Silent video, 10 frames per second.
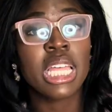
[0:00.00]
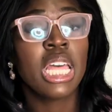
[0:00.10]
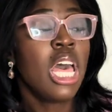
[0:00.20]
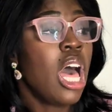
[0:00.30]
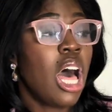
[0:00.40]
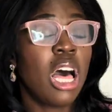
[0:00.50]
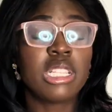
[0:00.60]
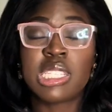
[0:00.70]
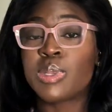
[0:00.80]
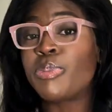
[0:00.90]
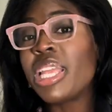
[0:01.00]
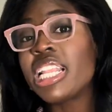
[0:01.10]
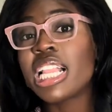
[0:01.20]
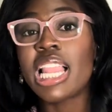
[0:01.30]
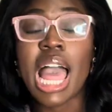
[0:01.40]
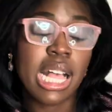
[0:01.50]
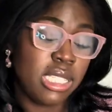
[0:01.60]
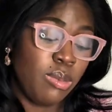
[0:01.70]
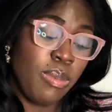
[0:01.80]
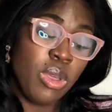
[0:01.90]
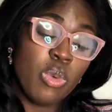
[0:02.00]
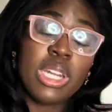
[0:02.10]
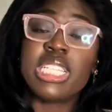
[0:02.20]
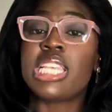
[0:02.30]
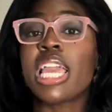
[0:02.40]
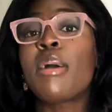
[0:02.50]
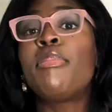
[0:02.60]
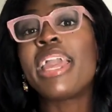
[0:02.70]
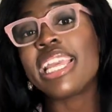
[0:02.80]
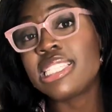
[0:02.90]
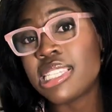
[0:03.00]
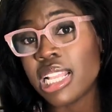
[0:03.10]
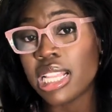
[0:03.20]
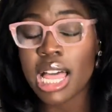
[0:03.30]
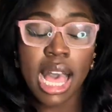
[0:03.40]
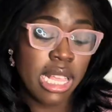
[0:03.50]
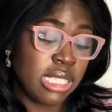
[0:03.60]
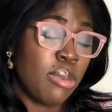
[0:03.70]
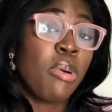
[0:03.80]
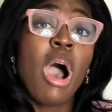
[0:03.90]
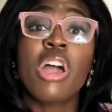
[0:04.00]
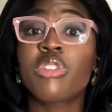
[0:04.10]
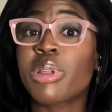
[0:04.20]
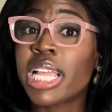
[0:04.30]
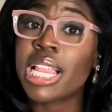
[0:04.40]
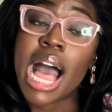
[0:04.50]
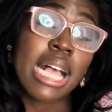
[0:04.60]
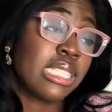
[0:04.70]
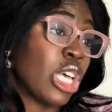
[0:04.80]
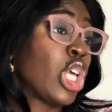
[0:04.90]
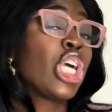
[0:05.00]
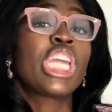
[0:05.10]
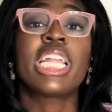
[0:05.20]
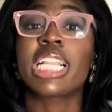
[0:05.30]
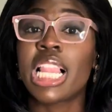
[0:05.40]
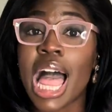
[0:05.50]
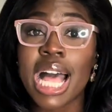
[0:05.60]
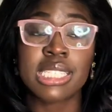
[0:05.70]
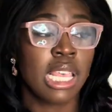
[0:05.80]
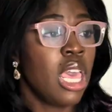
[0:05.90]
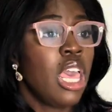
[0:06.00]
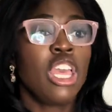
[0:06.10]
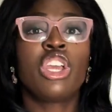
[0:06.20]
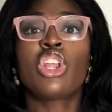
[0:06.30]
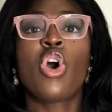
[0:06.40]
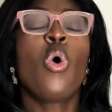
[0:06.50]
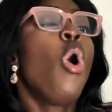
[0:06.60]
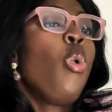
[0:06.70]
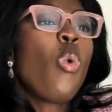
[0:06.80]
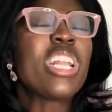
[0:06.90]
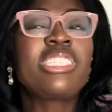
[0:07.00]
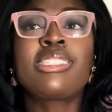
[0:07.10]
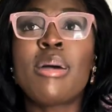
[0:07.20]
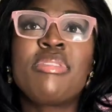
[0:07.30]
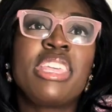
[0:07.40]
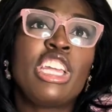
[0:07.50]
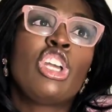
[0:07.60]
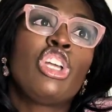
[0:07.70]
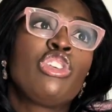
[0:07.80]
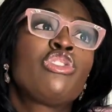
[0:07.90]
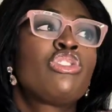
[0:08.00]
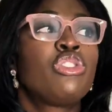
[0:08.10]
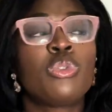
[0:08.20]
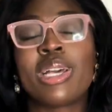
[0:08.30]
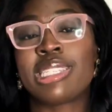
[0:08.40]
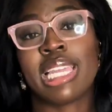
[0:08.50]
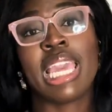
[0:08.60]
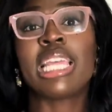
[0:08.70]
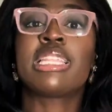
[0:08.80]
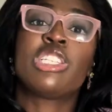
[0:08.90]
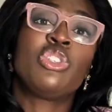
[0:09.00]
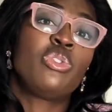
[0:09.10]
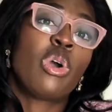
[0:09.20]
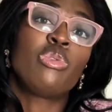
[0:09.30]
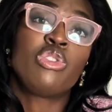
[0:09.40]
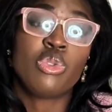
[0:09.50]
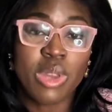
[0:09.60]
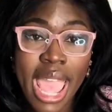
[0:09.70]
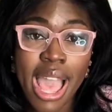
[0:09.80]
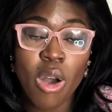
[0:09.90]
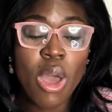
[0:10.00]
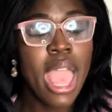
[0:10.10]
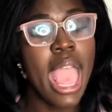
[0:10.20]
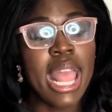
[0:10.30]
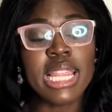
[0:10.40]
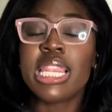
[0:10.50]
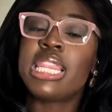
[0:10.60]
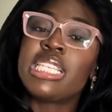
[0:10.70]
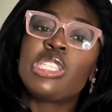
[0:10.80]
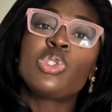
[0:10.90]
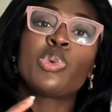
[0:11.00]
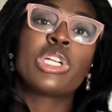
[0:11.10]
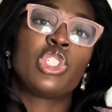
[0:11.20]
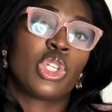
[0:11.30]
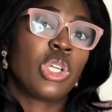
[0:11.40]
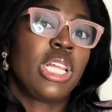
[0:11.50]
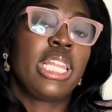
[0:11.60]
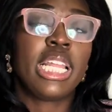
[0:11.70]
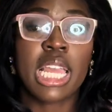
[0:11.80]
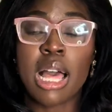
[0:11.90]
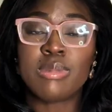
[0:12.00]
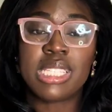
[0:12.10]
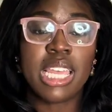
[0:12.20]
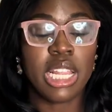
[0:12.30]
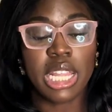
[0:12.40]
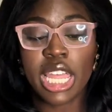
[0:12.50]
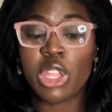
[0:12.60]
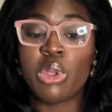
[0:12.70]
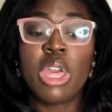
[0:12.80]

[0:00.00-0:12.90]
a spin class. Maybe you want to take a painting class, a pottery class, a cooking class. What's something you used to do as a kid that you don't do now? And this is where journaling comes in. Like